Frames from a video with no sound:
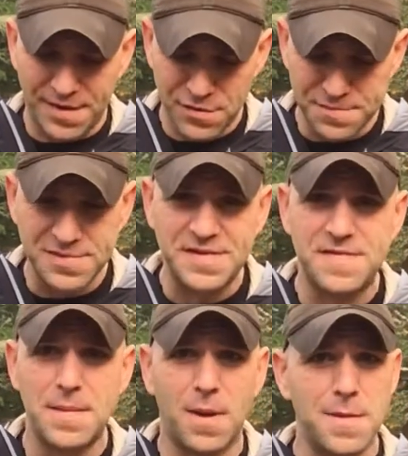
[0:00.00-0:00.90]
I do believe
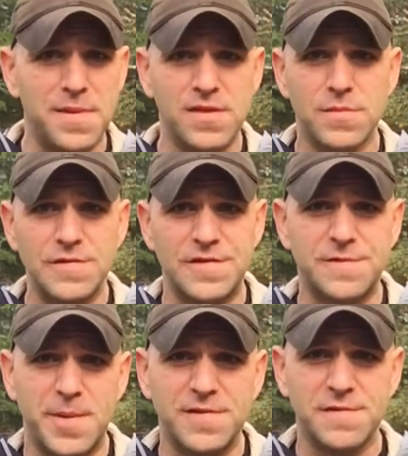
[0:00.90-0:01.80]
that might be the most
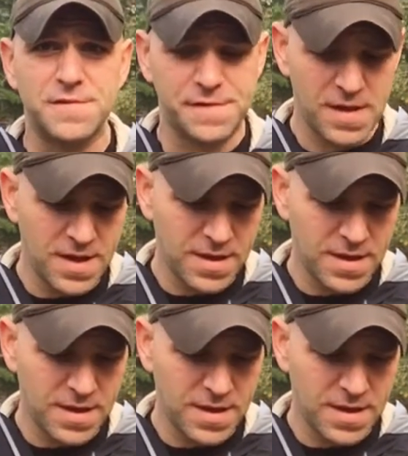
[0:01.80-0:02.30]
expensive